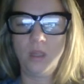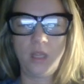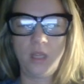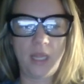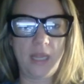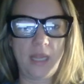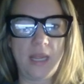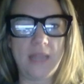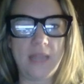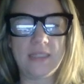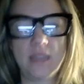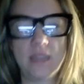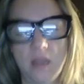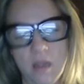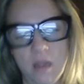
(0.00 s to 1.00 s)
Hey
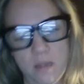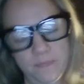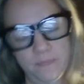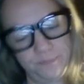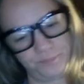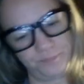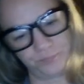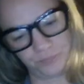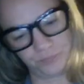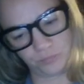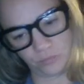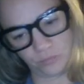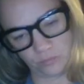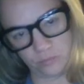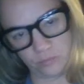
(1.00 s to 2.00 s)
guys, I'm
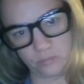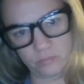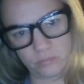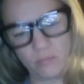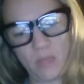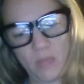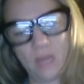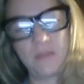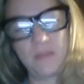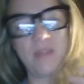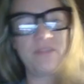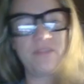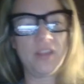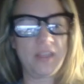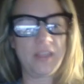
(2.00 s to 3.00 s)

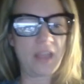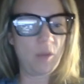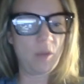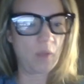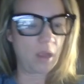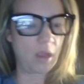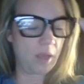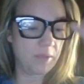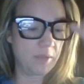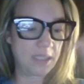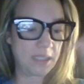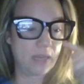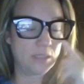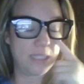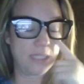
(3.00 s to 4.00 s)
not feeling that well. I was
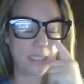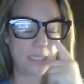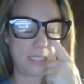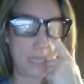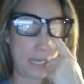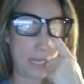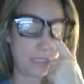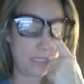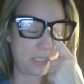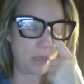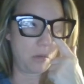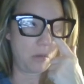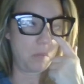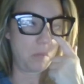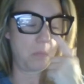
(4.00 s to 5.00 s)
out sick today,
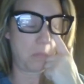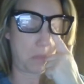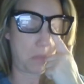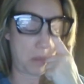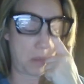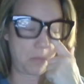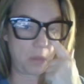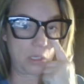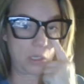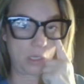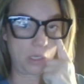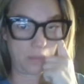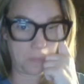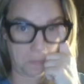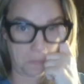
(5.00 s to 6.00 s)
so I'm only
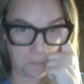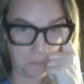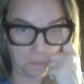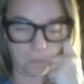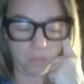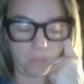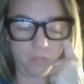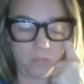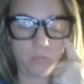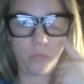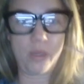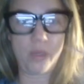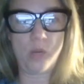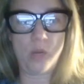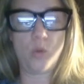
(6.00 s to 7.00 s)
gonna
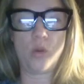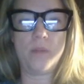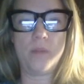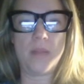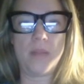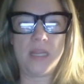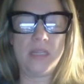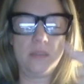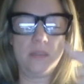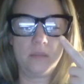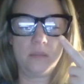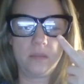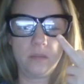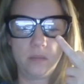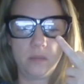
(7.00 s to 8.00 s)
record my
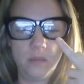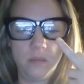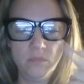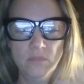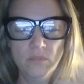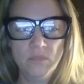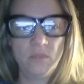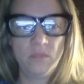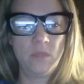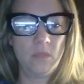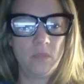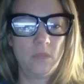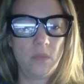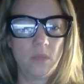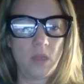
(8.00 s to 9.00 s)

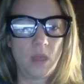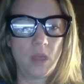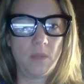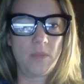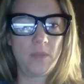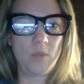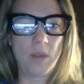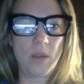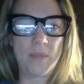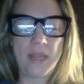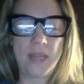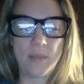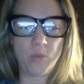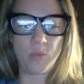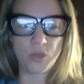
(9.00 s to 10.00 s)
the
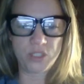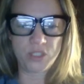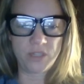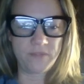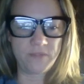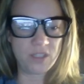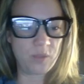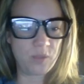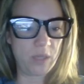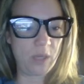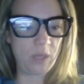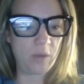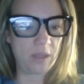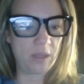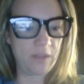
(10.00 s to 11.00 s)
webcam portion of this really
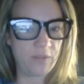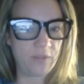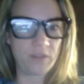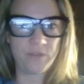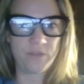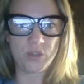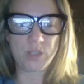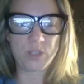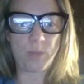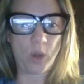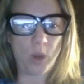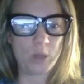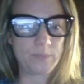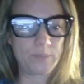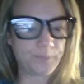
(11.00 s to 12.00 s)
quickly for the first
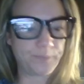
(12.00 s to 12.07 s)
part.